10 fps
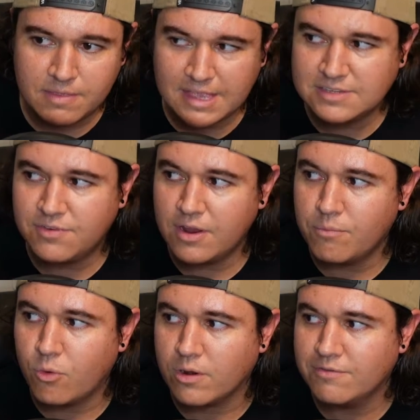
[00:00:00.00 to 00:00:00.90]
That's very
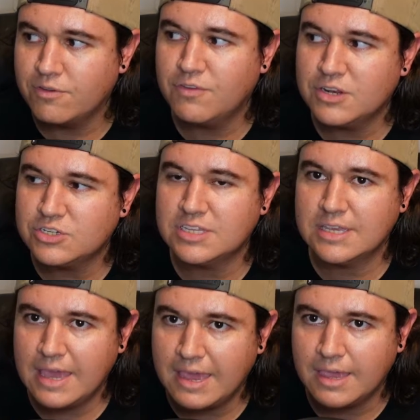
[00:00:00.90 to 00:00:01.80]
important. If you finish the
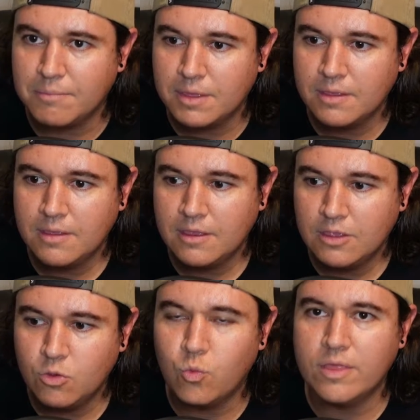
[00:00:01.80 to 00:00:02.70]
game,
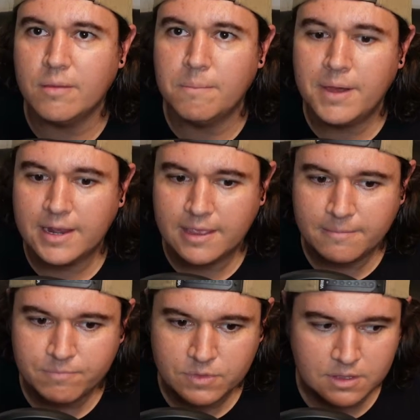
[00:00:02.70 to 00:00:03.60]
you win the money.